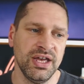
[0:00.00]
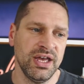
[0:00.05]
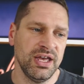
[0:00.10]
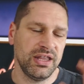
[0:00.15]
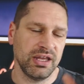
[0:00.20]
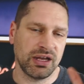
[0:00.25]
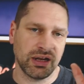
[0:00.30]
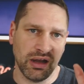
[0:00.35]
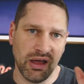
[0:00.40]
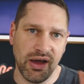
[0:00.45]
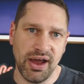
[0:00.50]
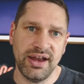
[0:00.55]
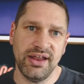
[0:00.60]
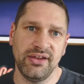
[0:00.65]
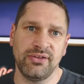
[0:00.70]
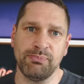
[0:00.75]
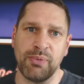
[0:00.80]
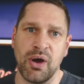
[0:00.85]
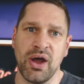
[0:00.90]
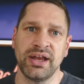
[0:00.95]
The client is
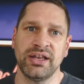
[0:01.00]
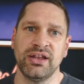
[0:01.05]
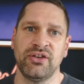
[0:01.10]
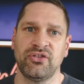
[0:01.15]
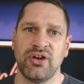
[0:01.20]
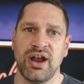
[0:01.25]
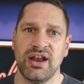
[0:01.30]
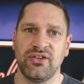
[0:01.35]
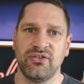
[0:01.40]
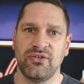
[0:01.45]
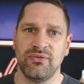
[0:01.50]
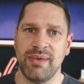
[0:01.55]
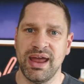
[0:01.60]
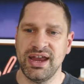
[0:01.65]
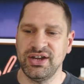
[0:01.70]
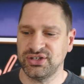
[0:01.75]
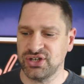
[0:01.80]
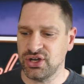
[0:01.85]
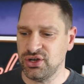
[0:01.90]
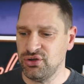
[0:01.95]
buying the
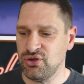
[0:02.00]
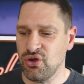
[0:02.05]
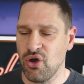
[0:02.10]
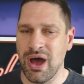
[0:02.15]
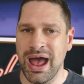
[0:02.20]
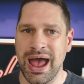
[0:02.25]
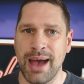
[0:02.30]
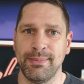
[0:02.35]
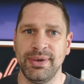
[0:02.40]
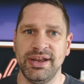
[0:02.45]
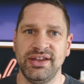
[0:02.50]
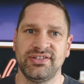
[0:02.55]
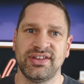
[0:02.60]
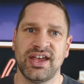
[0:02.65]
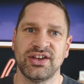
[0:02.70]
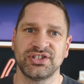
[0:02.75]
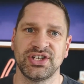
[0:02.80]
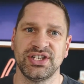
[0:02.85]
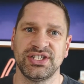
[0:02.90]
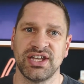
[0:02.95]
transformation, not how many
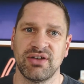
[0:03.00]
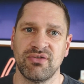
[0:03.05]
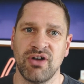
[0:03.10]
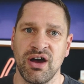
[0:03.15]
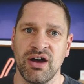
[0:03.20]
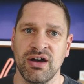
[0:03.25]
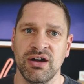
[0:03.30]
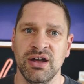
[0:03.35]
sessions there are.